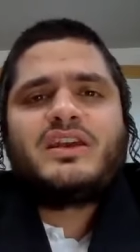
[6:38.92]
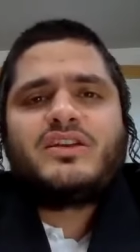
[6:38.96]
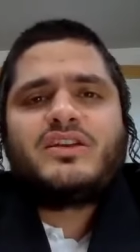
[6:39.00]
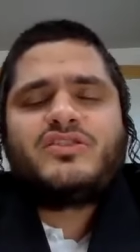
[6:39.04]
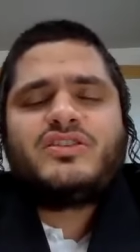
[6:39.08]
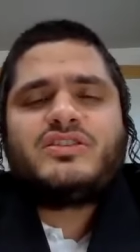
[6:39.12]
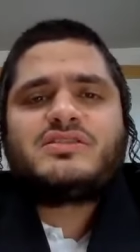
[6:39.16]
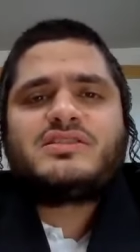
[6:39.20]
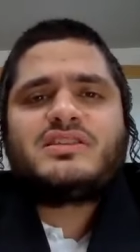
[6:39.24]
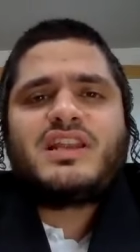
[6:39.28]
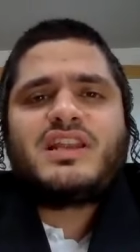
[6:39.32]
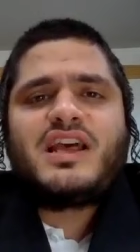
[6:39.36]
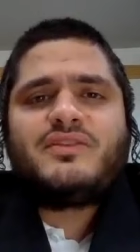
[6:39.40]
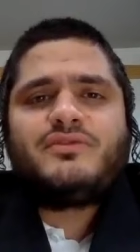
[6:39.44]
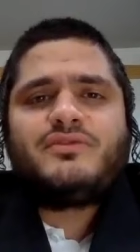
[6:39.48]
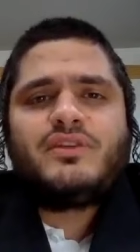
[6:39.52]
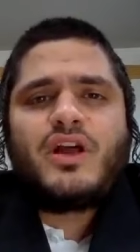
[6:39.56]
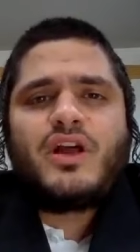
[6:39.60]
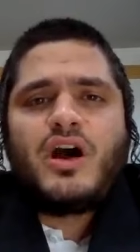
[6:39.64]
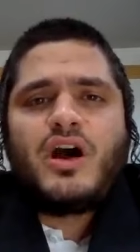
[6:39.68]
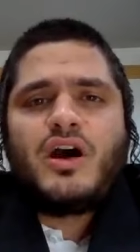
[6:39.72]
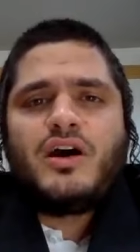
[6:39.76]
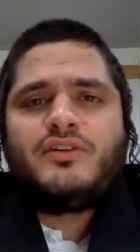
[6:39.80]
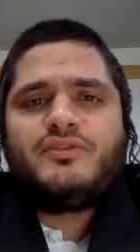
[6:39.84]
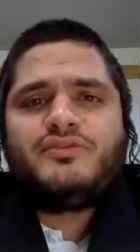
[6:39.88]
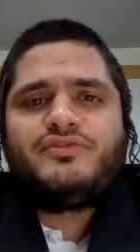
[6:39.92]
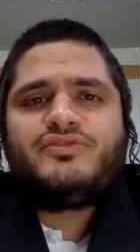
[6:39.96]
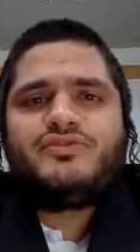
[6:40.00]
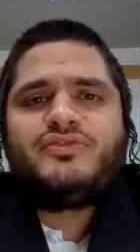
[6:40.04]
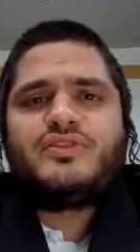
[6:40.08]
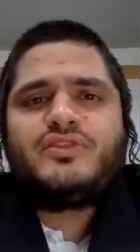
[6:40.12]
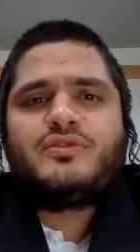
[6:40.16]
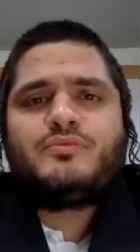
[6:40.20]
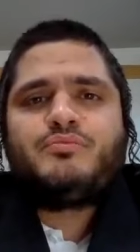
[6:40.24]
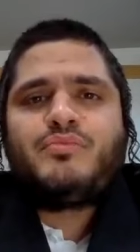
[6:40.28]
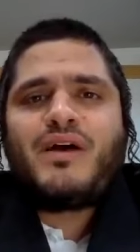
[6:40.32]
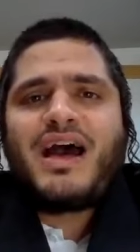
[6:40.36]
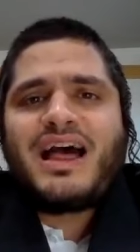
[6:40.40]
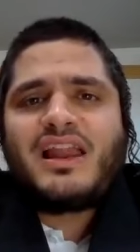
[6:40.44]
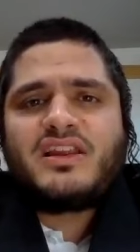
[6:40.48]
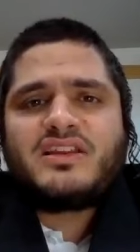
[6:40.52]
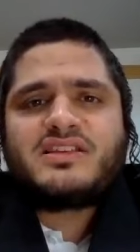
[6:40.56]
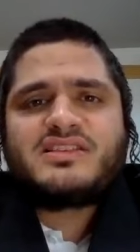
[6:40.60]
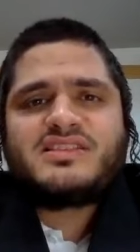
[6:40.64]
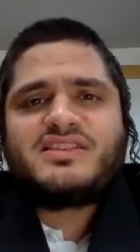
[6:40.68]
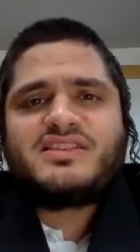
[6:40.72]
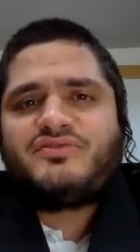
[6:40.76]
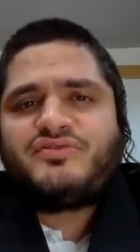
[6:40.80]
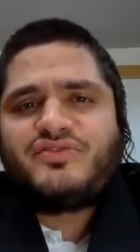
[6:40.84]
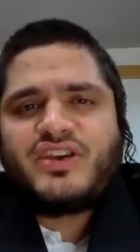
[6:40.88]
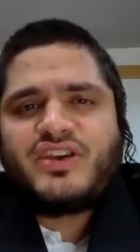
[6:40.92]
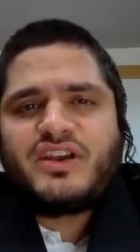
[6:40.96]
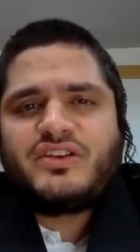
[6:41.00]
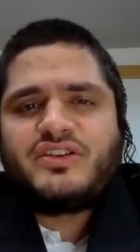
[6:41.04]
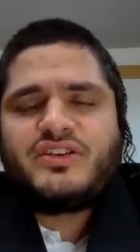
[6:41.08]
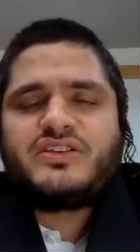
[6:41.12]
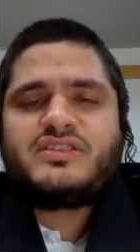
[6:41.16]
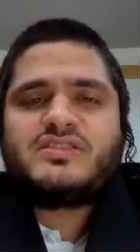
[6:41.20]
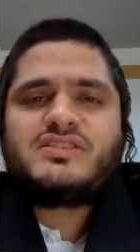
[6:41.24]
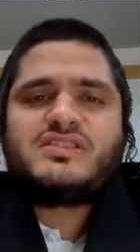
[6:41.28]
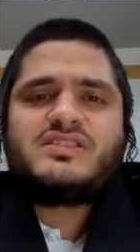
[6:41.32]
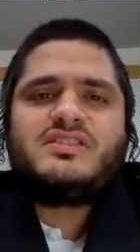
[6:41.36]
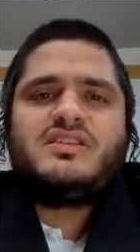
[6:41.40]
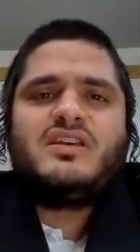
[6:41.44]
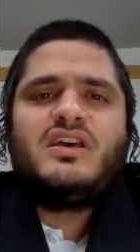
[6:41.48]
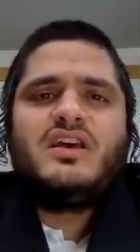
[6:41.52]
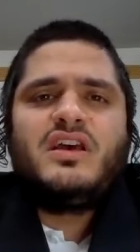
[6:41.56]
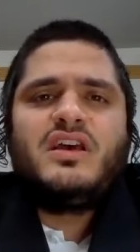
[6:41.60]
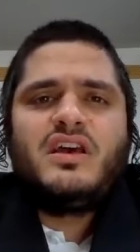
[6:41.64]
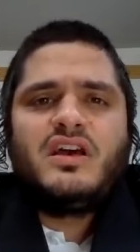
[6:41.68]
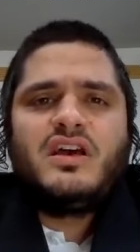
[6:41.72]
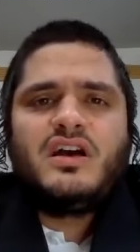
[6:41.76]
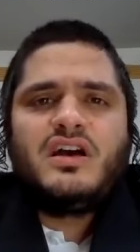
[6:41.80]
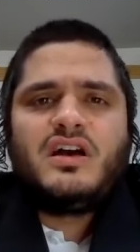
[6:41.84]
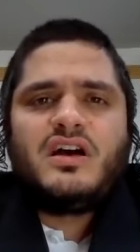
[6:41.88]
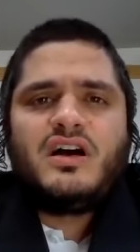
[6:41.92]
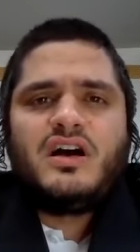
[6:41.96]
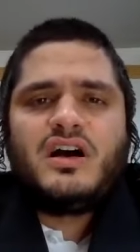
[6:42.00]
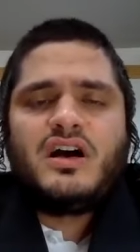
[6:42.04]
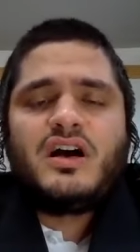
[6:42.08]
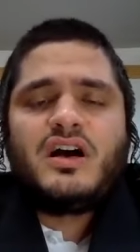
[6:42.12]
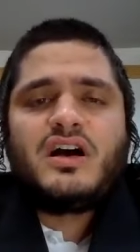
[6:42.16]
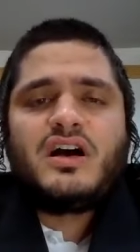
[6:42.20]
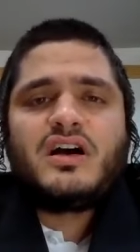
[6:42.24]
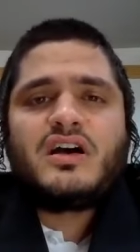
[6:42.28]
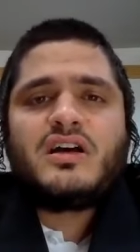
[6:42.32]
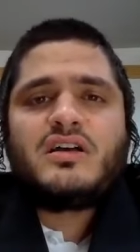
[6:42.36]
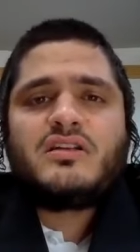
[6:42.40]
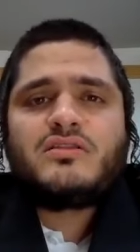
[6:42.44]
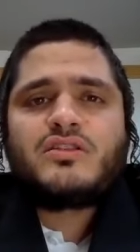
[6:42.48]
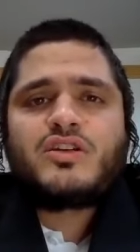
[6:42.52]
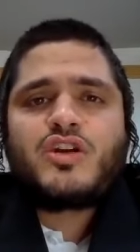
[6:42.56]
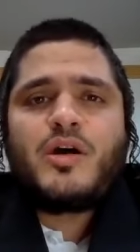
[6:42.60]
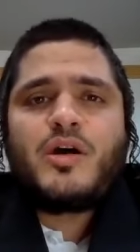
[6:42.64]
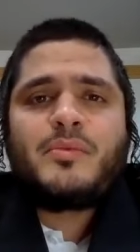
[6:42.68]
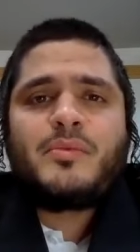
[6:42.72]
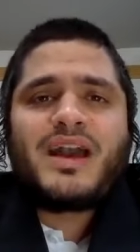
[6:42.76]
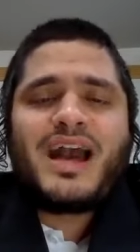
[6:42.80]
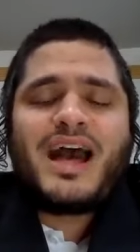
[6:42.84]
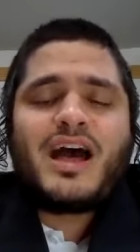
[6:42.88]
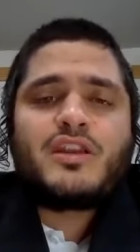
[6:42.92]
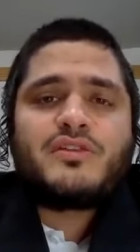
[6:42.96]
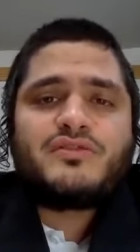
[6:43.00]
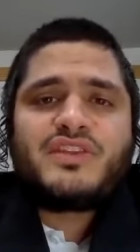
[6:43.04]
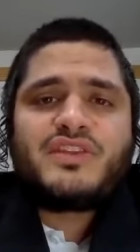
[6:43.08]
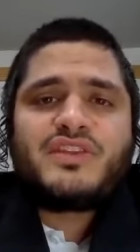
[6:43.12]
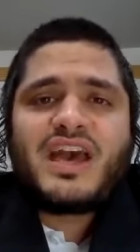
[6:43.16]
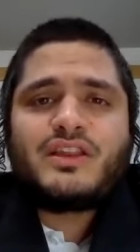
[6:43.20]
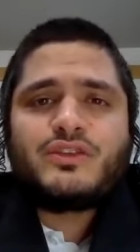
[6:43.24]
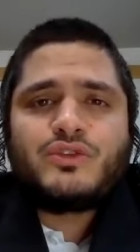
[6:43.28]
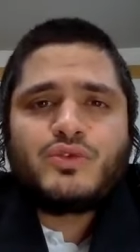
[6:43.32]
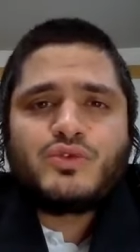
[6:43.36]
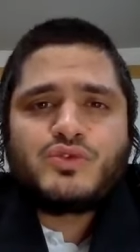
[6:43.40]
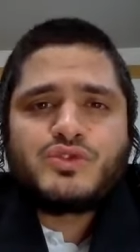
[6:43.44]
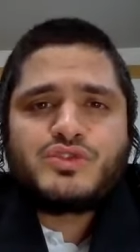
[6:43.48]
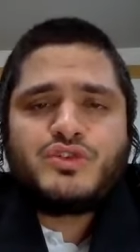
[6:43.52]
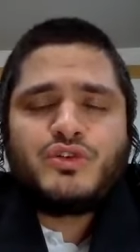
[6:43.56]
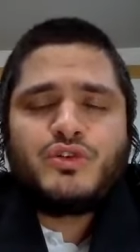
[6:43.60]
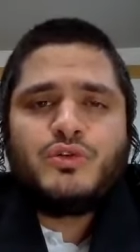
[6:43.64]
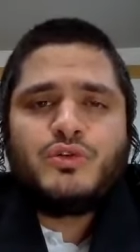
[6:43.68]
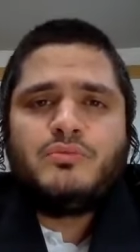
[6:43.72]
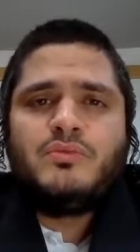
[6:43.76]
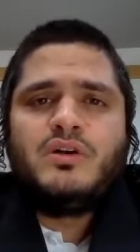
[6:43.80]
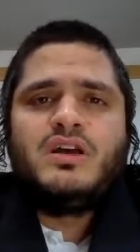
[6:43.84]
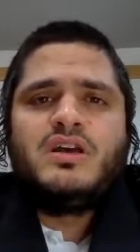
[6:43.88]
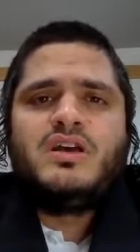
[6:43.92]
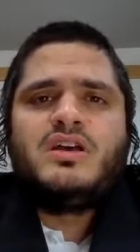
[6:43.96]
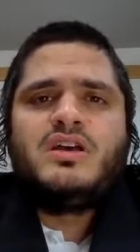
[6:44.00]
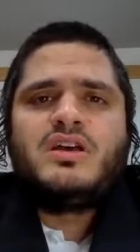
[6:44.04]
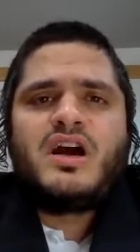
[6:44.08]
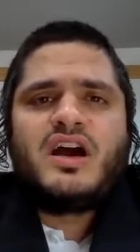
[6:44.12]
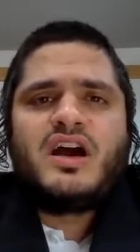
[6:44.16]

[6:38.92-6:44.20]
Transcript: an increased level of balance and fairness uh, coming out of that newsroom.